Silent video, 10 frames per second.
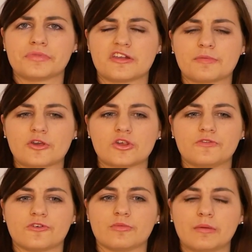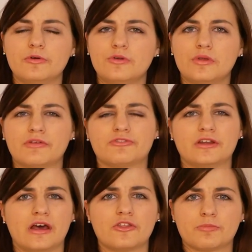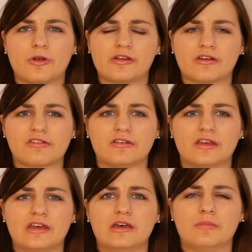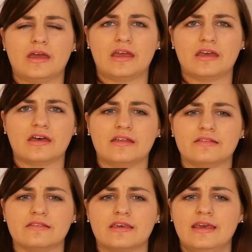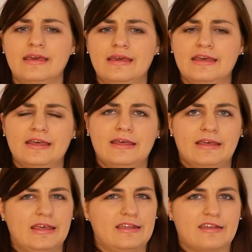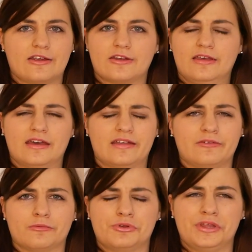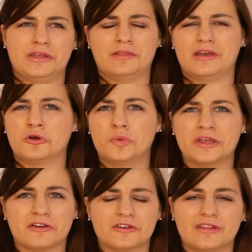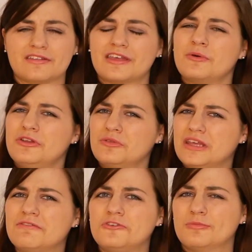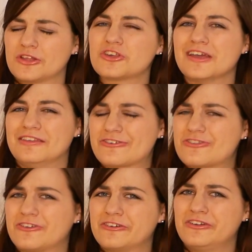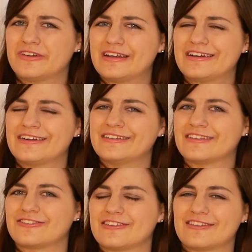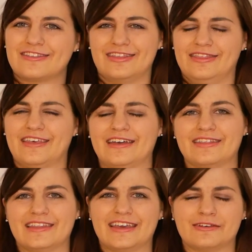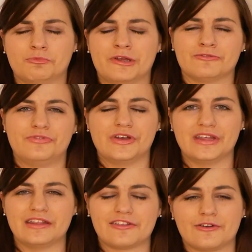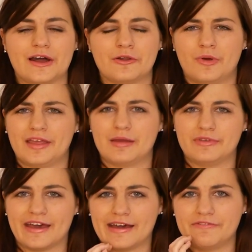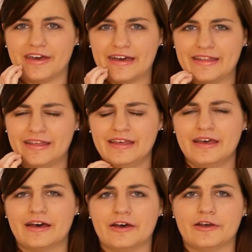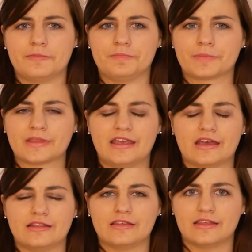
especially for my poodle. I've tried other products on him, and his hair can get really like weird, and it's like when you leave too much conditioner in your hair, and it's just that like weird feeling. So I don't want him to have that. And him